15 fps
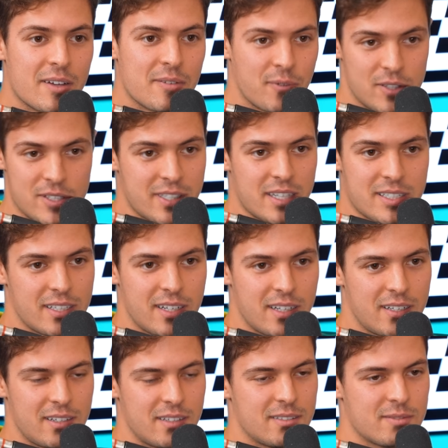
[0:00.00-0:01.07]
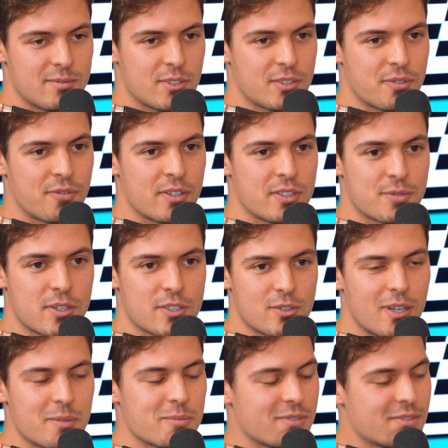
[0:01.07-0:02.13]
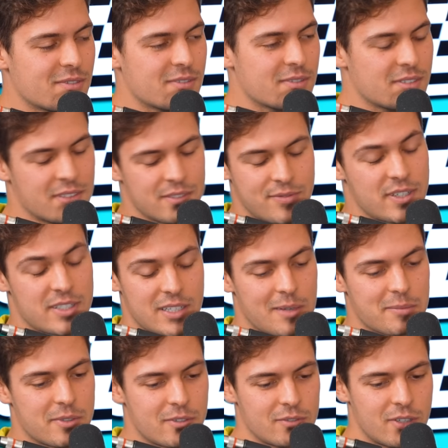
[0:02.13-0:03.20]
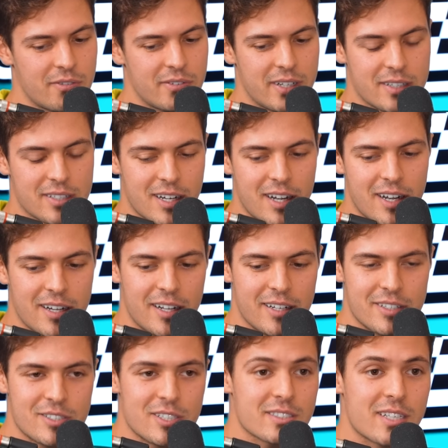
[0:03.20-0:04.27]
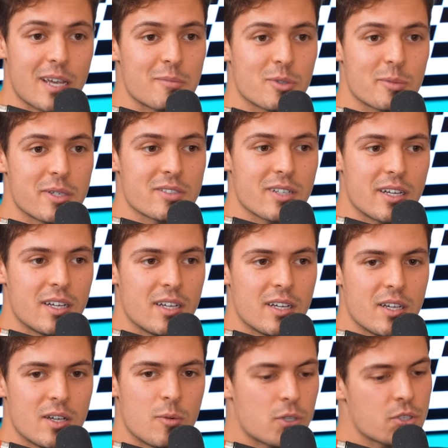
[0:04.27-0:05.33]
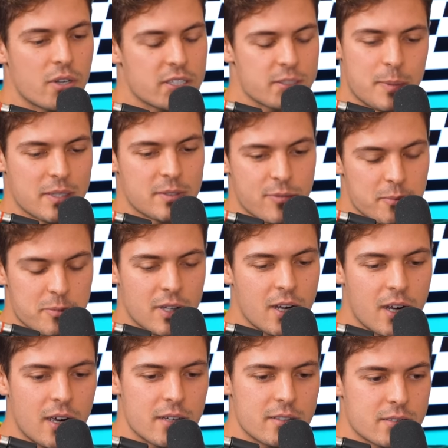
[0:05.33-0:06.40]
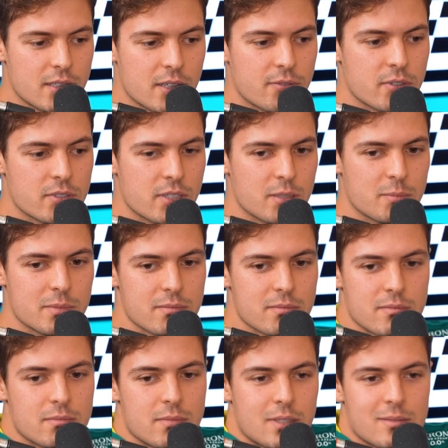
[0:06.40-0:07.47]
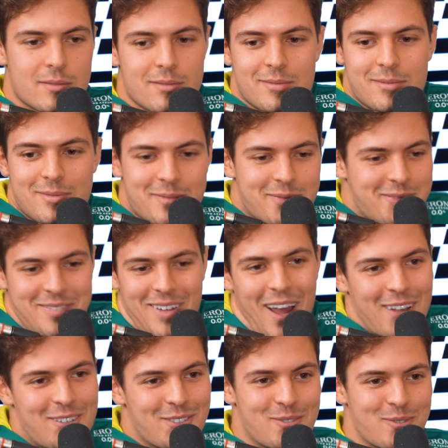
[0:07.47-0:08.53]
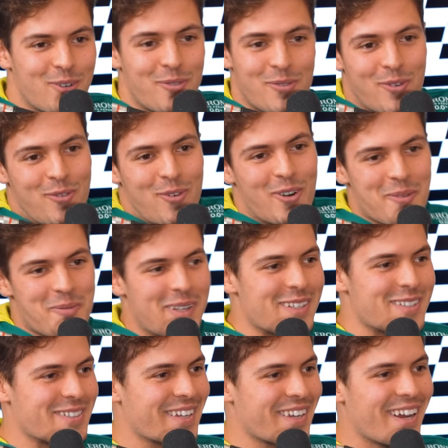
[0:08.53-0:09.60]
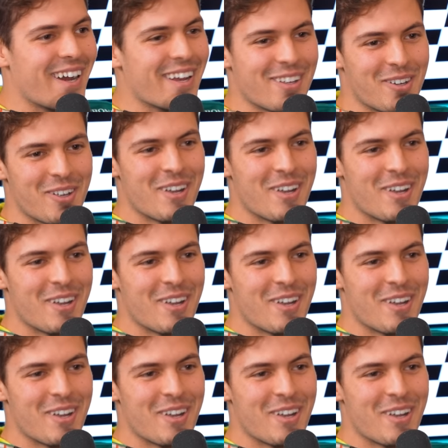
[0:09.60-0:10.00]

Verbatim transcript: for the test, it was his first time, first time driving that car, course, and he just course. came to me. I was like, "What should I expect from the car and stuff?" I was like, I just drove for 40 minutes the car. You, you,